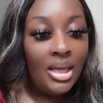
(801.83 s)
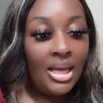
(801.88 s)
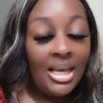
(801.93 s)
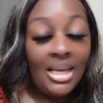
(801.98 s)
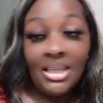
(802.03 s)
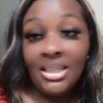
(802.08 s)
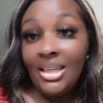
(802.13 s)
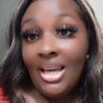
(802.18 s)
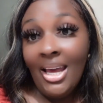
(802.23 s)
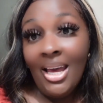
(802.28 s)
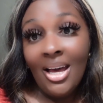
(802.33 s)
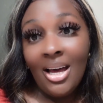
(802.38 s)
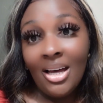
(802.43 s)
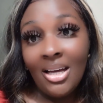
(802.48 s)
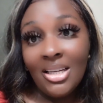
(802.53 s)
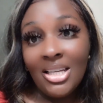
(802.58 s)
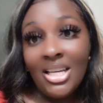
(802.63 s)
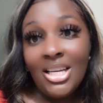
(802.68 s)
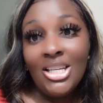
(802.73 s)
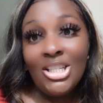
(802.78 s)
Yeah,
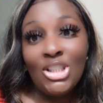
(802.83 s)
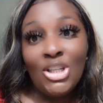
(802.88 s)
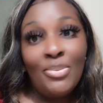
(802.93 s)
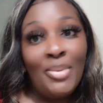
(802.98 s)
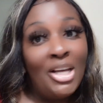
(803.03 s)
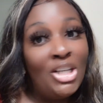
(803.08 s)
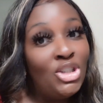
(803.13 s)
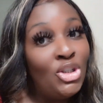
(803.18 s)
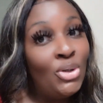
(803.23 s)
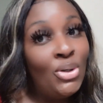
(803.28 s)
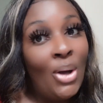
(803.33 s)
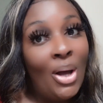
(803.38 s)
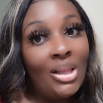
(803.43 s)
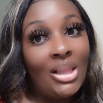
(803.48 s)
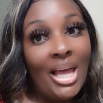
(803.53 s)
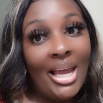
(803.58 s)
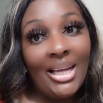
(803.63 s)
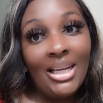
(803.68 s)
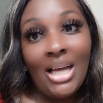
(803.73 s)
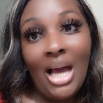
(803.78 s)
so make sure y'all
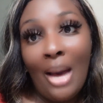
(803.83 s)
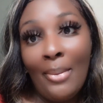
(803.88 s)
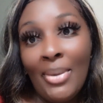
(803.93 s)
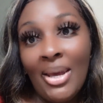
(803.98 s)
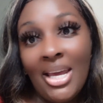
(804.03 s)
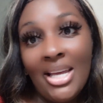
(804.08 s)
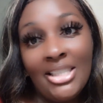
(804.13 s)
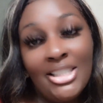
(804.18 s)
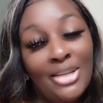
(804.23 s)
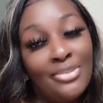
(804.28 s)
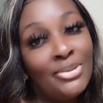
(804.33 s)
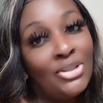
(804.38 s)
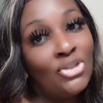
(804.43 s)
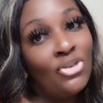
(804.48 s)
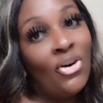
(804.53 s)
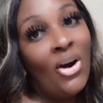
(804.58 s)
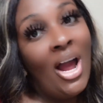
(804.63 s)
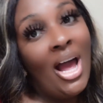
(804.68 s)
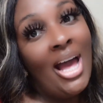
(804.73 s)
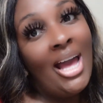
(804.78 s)
like, comment, and
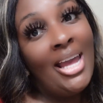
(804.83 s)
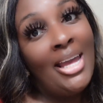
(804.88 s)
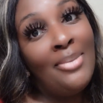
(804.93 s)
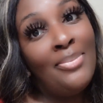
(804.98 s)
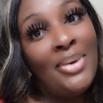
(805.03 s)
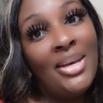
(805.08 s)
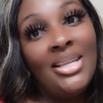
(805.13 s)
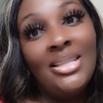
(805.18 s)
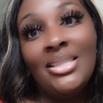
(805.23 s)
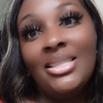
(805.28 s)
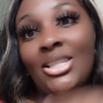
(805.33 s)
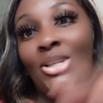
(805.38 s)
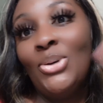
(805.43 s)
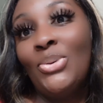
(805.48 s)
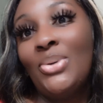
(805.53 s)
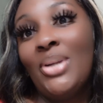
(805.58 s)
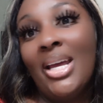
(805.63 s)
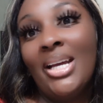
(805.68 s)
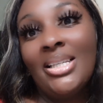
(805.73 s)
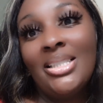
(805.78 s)
subscribe. Until
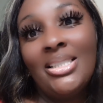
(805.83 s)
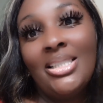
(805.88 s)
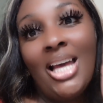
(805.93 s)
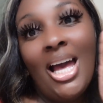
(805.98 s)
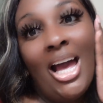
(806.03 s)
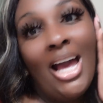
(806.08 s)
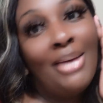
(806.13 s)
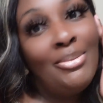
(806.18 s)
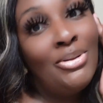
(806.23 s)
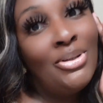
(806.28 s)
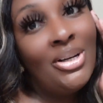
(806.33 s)
next time, you